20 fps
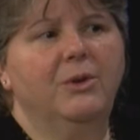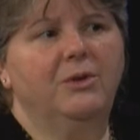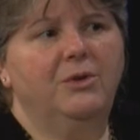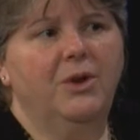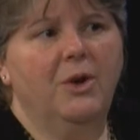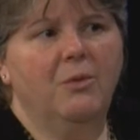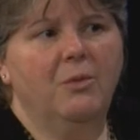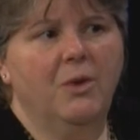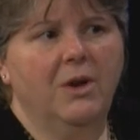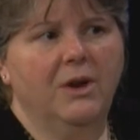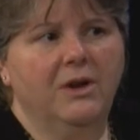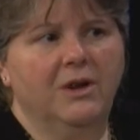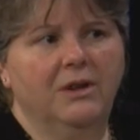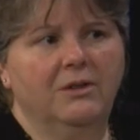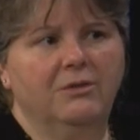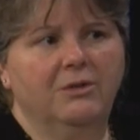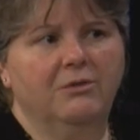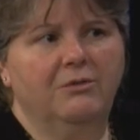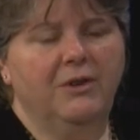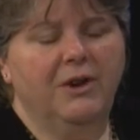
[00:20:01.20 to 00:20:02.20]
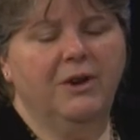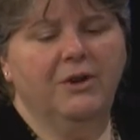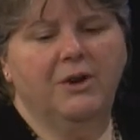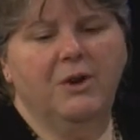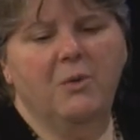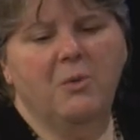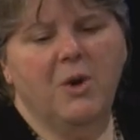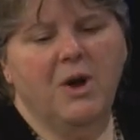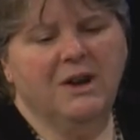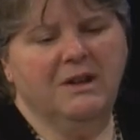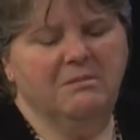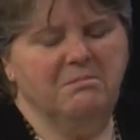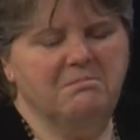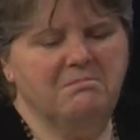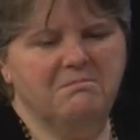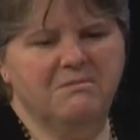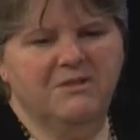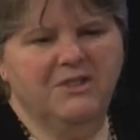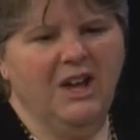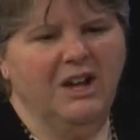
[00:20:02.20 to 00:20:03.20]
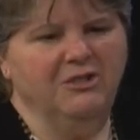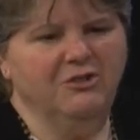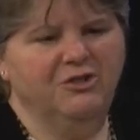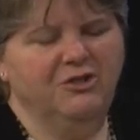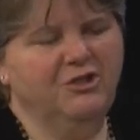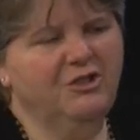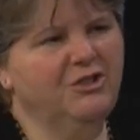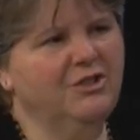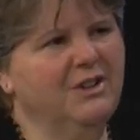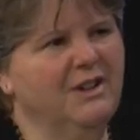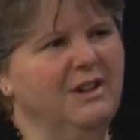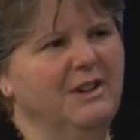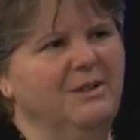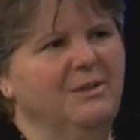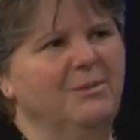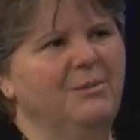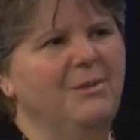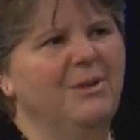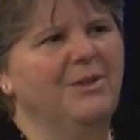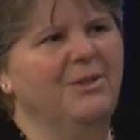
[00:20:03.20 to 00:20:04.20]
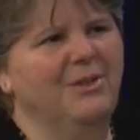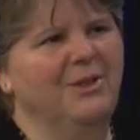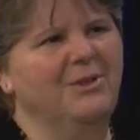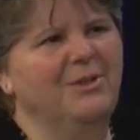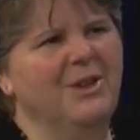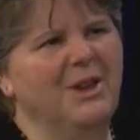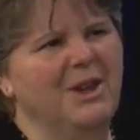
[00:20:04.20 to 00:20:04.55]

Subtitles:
you don't want to interfere. You don't want to touch these